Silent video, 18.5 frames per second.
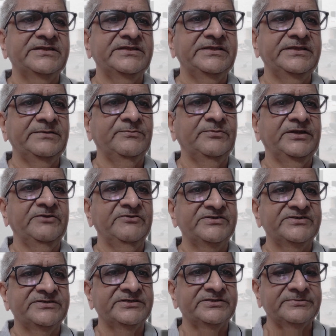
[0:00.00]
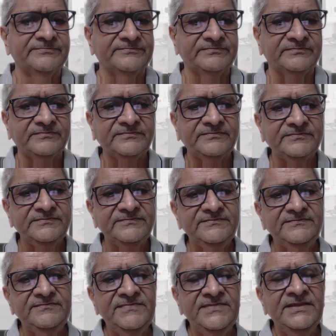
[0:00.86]
and the investors,
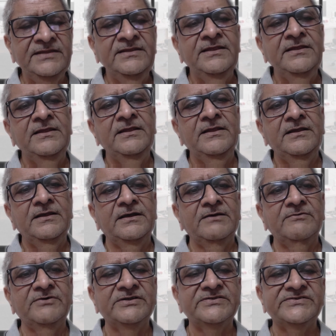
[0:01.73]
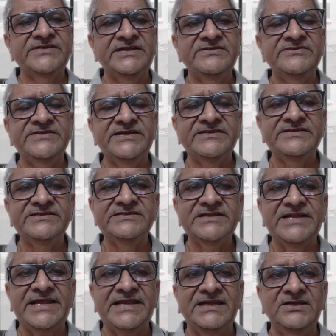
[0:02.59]
our Sensex
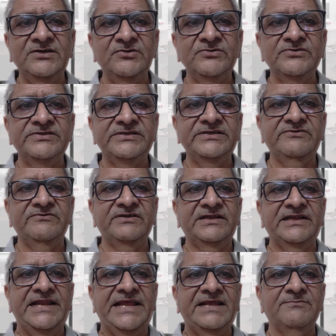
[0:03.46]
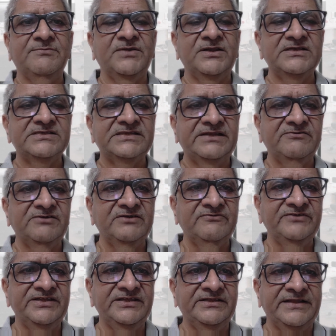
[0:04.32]
is likely to see 1 lakh plus
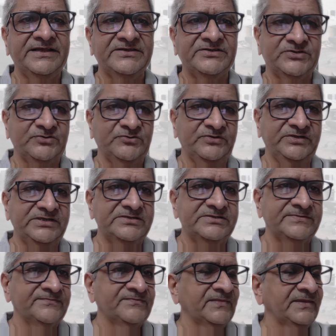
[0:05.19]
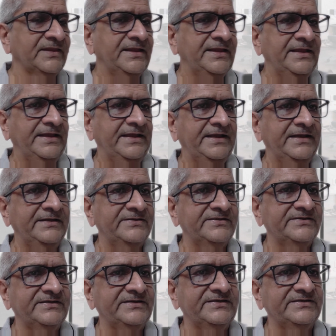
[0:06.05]
level within next 2 years,
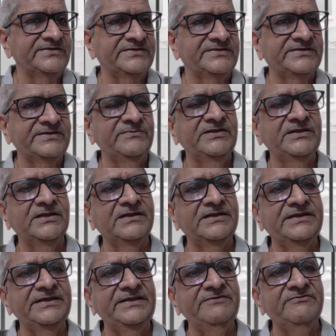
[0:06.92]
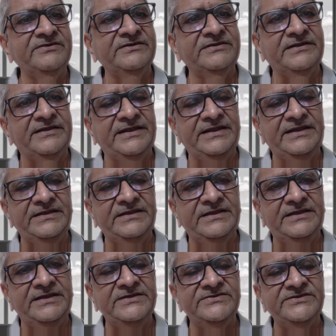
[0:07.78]
and similarly even
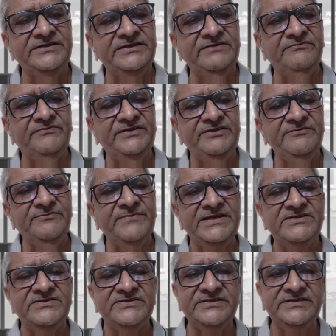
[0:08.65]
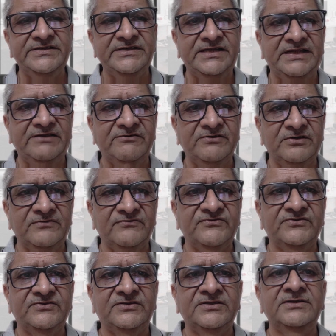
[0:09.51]
NSE Nifty might see a level
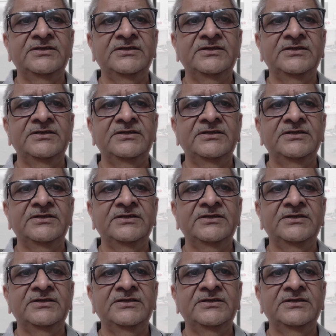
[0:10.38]
of